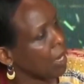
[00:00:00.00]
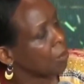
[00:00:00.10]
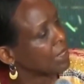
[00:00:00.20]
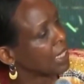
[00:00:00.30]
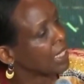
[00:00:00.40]

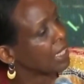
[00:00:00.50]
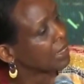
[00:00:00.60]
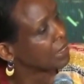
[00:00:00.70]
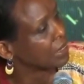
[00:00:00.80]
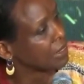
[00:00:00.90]
But I
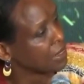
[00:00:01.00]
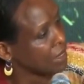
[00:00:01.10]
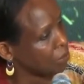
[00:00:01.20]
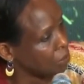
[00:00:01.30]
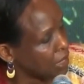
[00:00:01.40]
guess
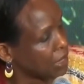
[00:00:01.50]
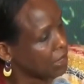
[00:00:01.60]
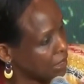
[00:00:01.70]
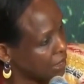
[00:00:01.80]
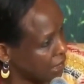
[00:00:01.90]
the
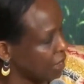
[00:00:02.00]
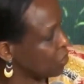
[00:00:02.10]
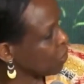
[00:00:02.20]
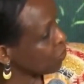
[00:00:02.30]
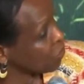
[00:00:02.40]
biggest
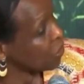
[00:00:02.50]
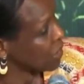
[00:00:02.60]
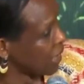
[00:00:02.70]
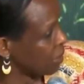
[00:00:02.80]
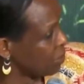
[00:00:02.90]
challenge of all
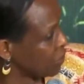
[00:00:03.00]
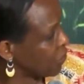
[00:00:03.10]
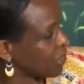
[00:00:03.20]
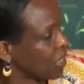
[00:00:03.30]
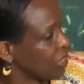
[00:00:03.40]
times
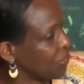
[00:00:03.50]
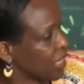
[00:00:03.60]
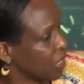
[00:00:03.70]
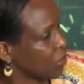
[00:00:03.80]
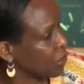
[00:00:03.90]
for the
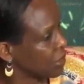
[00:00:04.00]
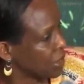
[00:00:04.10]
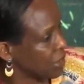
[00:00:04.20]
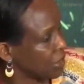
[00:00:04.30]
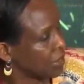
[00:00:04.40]
African
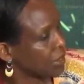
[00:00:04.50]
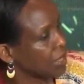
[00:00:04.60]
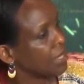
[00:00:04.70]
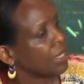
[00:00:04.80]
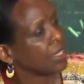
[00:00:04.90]
continent
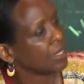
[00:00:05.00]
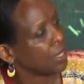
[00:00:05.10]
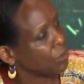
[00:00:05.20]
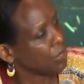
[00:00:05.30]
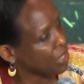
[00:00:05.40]

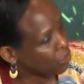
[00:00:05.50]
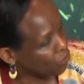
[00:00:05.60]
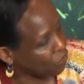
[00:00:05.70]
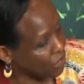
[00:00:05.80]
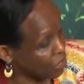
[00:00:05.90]
that we need to
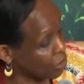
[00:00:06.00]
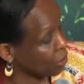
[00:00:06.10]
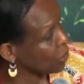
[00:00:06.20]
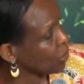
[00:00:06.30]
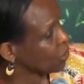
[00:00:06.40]
find
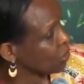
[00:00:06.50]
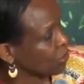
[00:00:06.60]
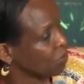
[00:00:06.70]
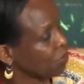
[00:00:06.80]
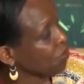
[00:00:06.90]
solutions
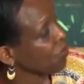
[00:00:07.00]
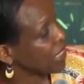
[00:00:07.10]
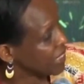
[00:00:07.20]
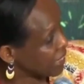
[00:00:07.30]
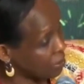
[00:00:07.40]
to
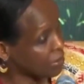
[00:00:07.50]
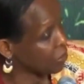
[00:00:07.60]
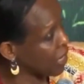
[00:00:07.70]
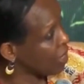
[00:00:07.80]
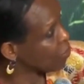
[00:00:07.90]
is something
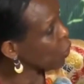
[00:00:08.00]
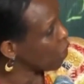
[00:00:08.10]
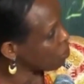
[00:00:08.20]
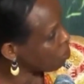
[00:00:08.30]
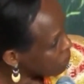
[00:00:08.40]
we have
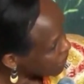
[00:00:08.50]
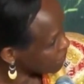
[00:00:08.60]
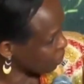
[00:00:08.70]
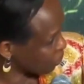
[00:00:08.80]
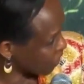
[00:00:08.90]
no
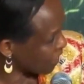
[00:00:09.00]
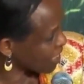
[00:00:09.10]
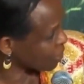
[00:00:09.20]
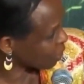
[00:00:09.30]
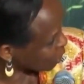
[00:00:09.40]
ability to find
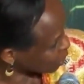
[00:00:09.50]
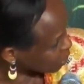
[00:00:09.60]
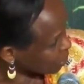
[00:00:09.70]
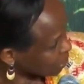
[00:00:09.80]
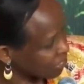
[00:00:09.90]
a solution
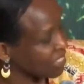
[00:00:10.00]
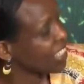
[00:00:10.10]
to.